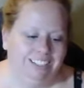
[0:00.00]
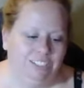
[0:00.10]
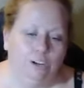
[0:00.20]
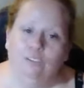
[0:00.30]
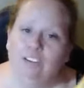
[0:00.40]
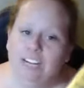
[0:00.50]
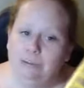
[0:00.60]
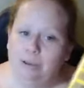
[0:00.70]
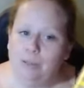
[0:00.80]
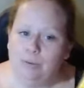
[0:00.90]
forget
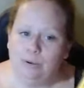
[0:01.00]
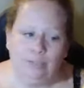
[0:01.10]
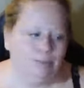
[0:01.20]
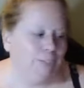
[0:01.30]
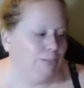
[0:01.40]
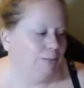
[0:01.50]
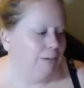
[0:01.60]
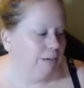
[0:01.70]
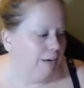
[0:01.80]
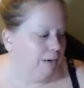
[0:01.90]
about the grocery store.